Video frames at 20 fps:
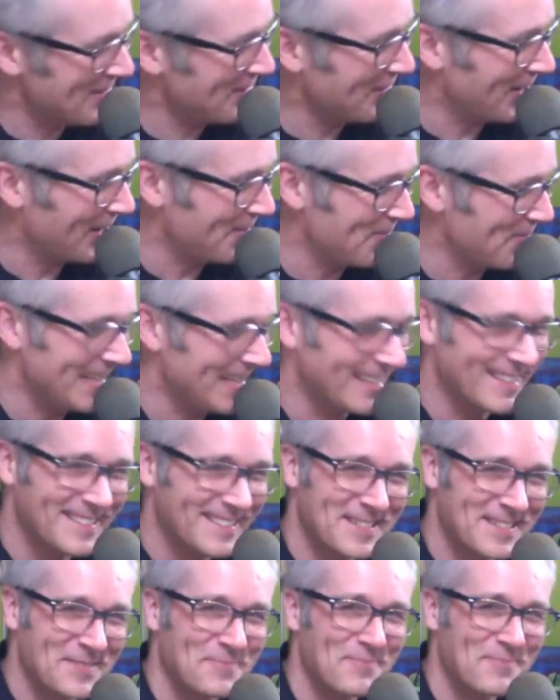all that, made our
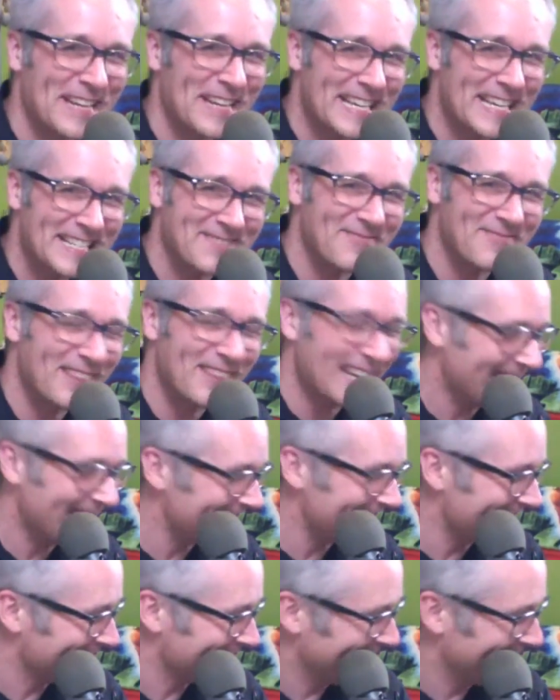
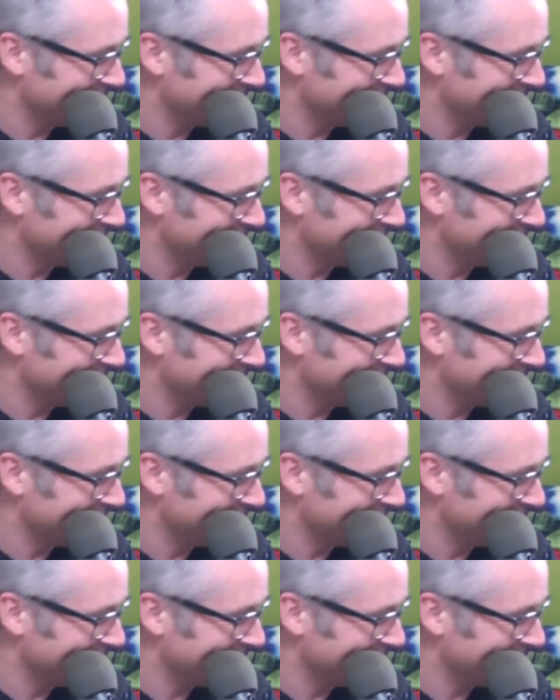spacemans.